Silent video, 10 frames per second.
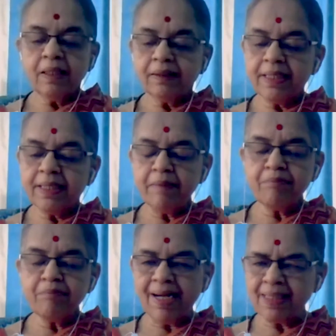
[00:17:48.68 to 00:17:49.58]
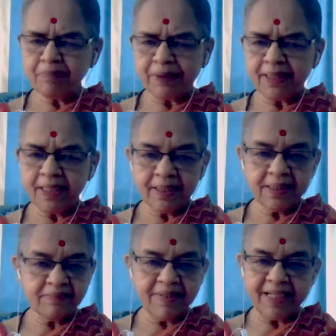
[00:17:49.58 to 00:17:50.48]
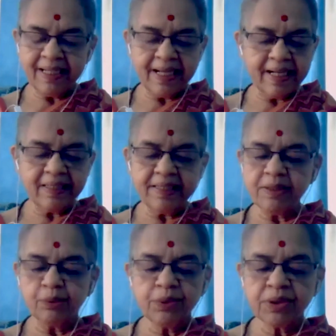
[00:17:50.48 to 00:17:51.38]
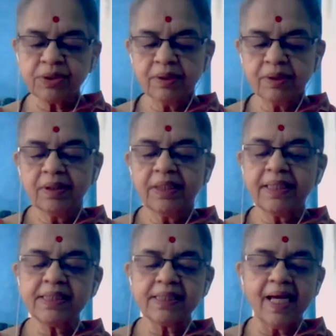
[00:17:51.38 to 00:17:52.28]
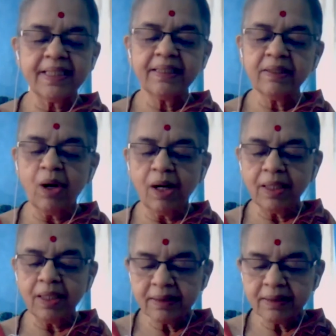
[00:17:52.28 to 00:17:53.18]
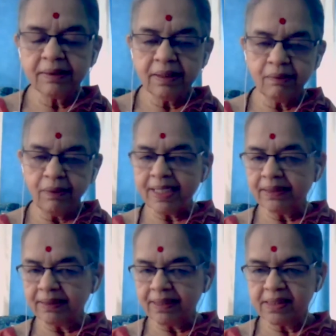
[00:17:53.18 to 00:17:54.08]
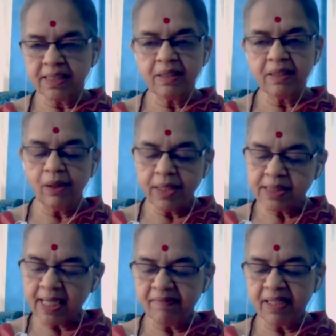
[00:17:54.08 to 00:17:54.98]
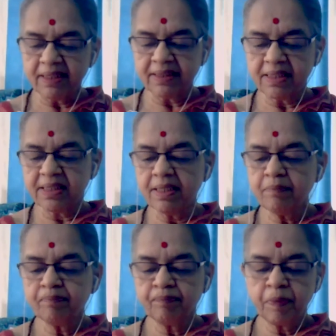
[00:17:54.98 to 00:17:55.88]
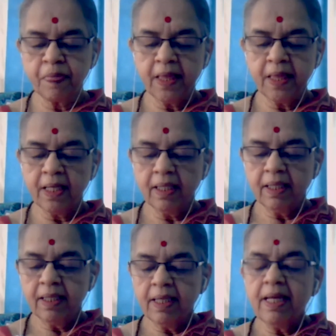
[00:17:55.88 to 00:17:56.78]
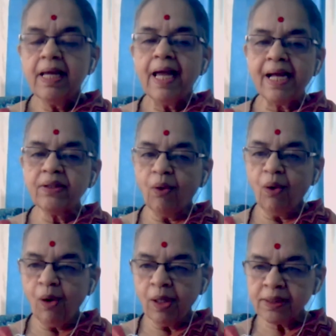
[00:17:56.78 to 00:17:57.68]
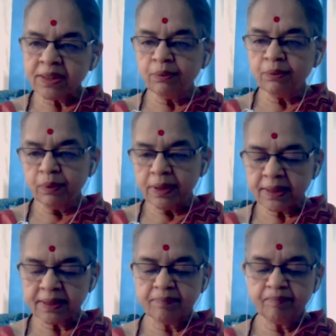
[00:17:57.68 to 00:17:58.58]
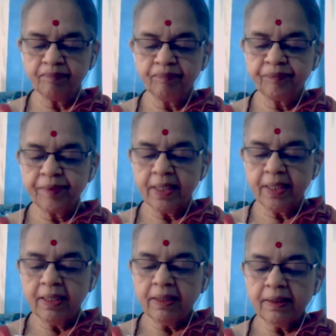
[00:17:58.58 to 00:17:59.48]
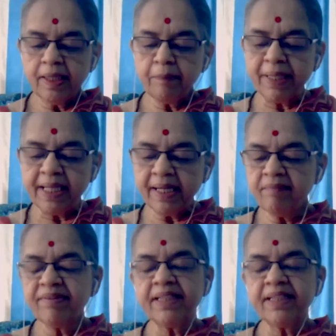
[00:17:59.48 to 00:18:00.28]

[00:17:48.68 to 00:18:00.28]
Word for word: The name Barhaspatya is very rarely used. It's either called Lokayata Darshana or Charvaka Darshana. And all schools, they begin with